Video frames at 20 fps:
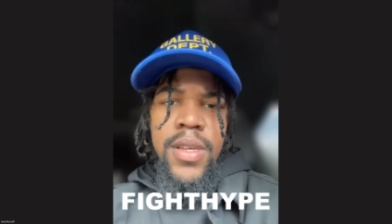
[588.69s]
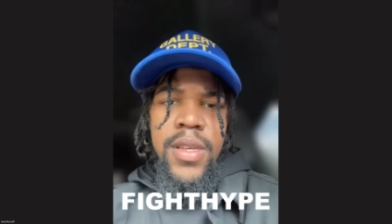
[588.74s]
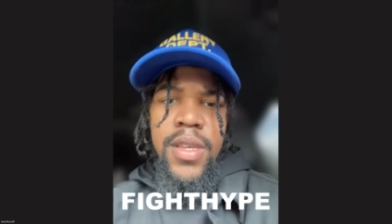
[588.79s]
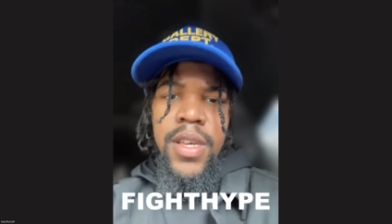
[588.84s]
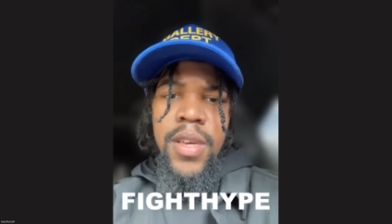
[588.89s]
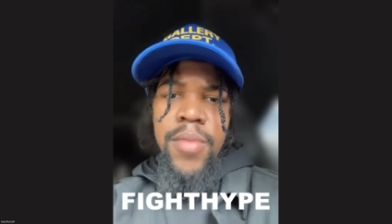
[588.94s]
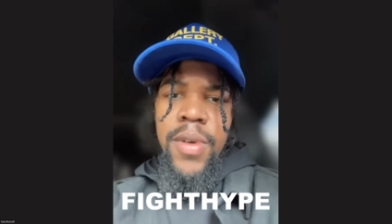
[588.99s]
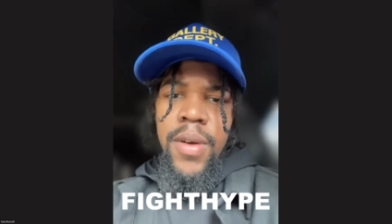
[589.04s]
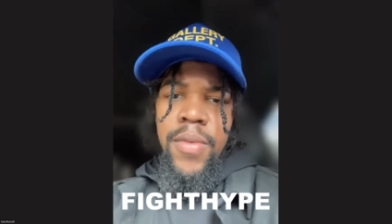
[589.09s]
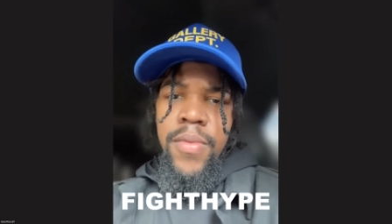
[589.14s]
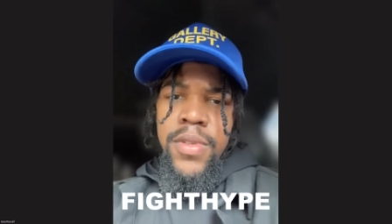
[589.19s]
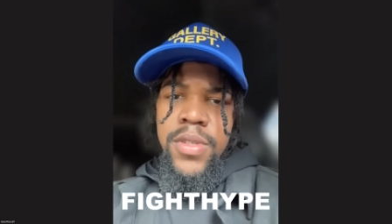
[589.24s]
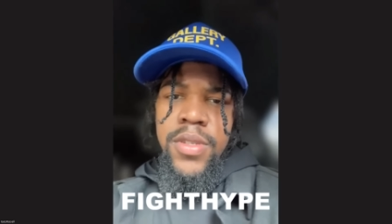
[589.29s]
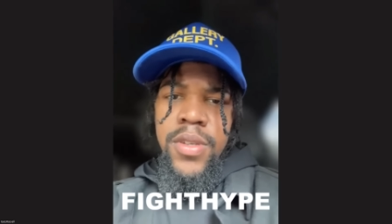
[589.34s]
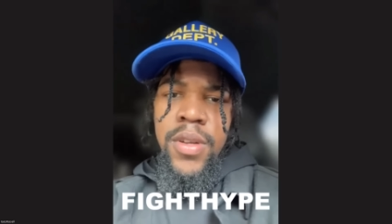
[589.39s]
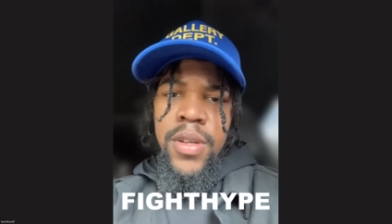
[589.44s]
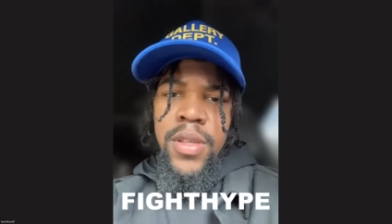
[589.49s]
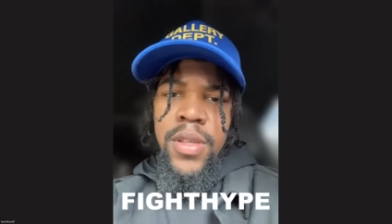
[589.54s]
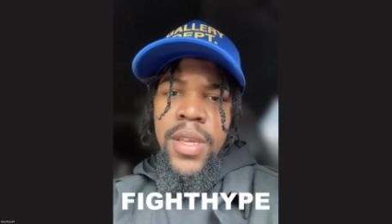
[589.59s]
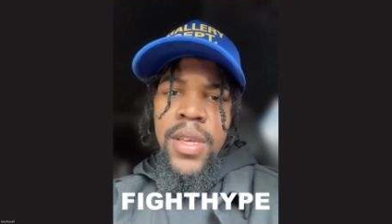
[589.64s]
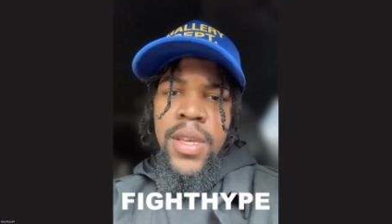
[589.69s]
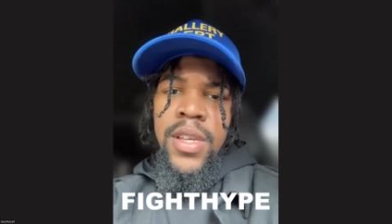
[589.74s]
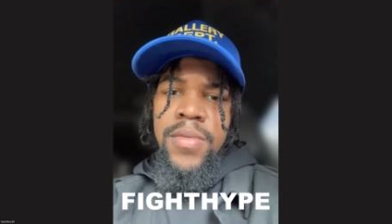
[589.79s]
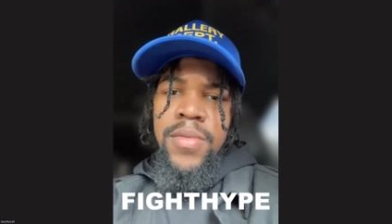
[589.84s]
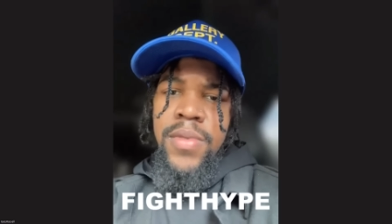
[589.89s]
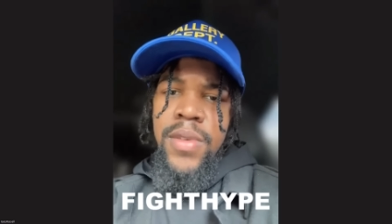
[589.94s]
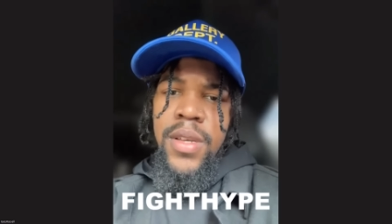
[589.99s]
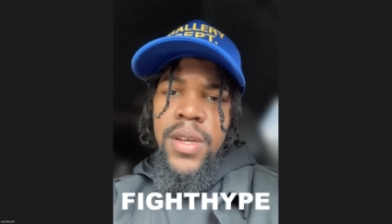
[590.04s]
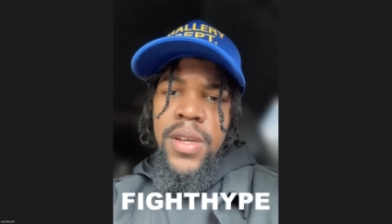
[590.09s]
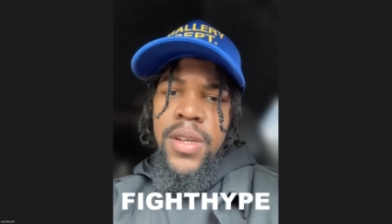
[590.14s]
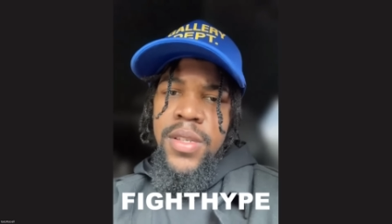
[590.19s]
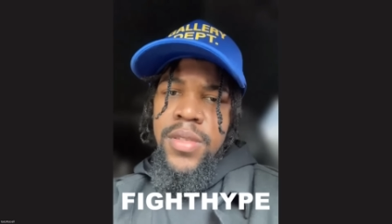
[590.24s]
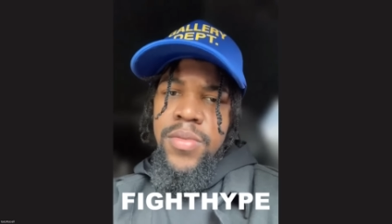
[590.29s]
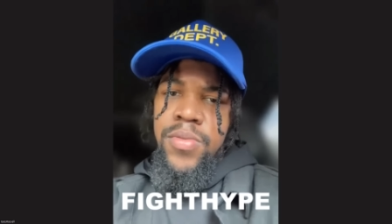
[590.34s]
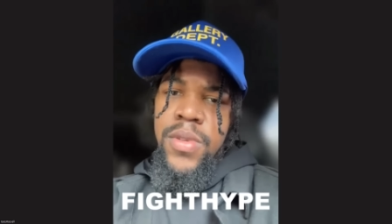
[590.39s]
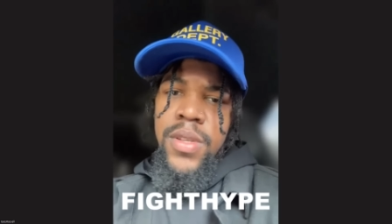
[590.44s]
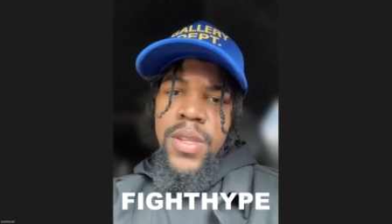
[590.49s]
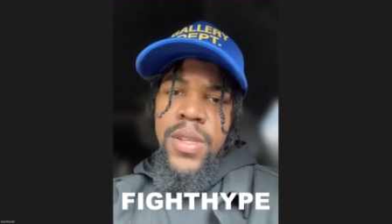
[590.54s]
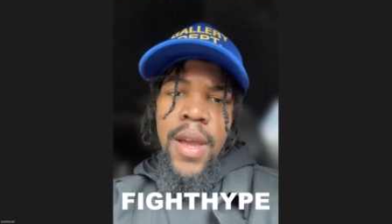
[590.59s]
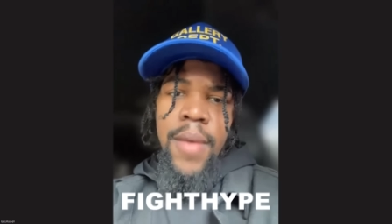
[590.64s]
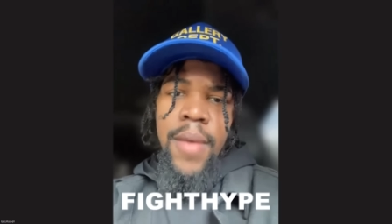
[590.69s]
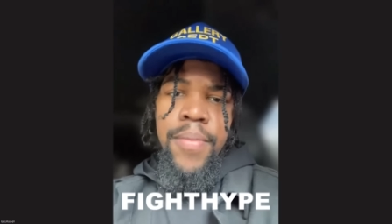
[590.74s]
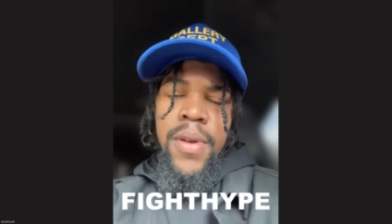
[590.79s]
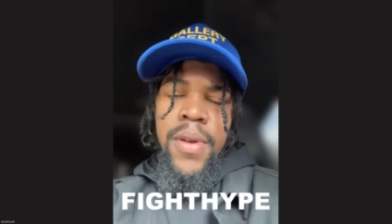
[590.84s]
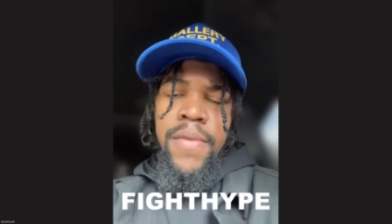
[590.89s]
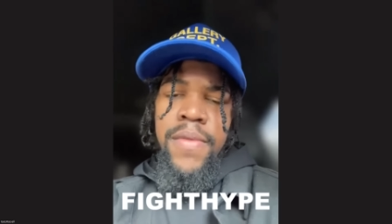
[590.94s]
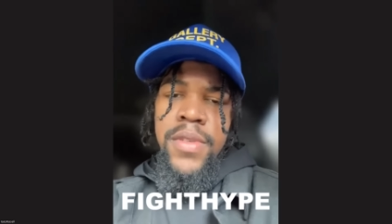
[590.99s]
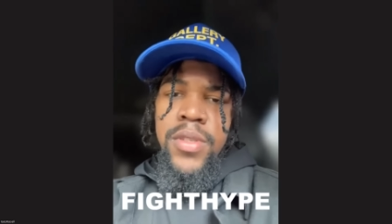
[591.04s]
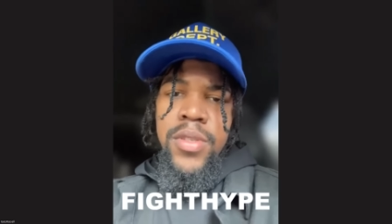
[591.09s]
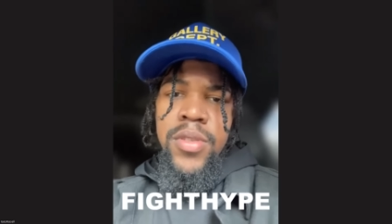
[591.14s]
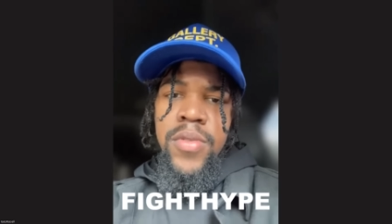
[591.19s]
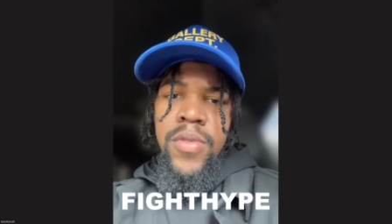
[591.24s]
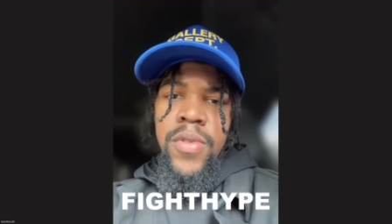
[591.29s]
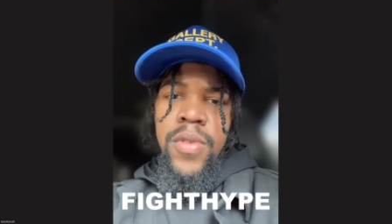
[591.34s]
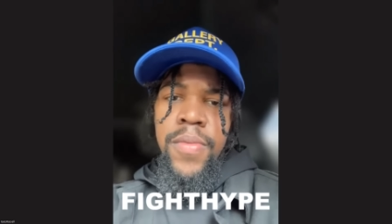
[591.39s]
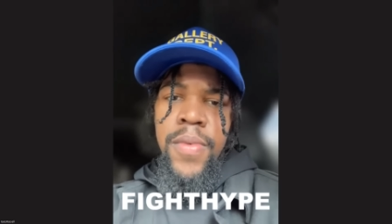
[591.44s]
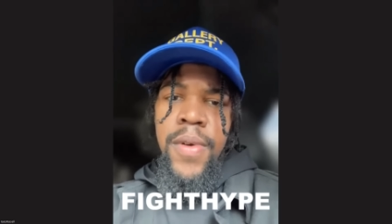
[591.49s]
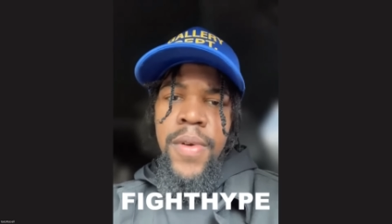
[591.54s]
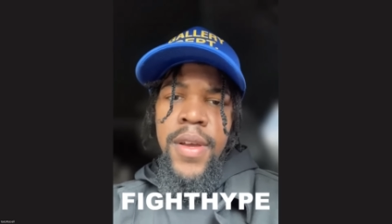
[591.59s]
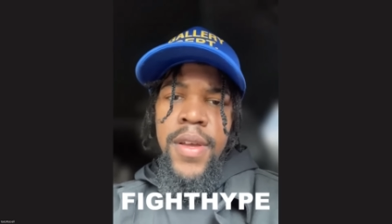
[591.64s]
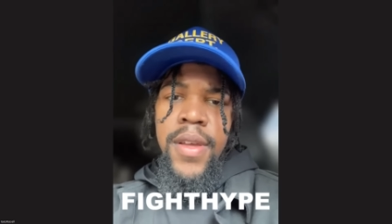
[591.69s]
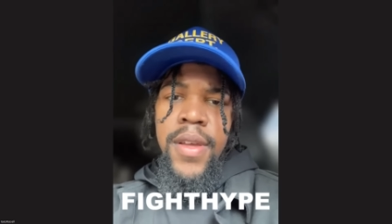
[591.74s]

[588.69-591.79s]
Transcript: keep up with certain things because we're not privy to it. But